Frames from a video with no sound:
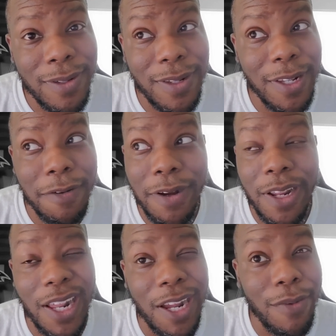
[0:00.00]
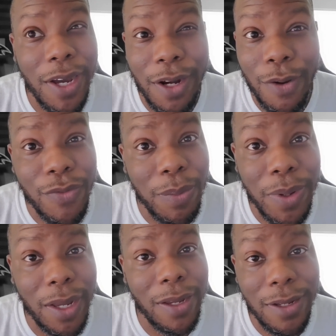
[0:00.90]
Literally, like, right off the
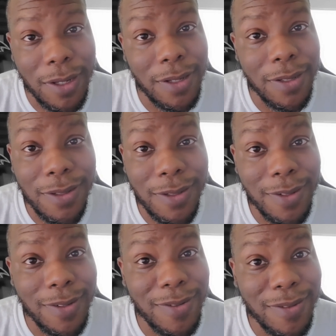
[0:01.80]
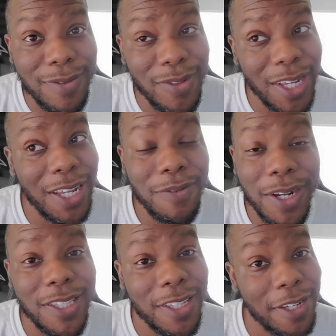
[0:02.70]
back. That
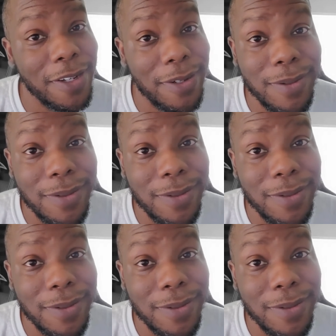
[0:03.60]
right there,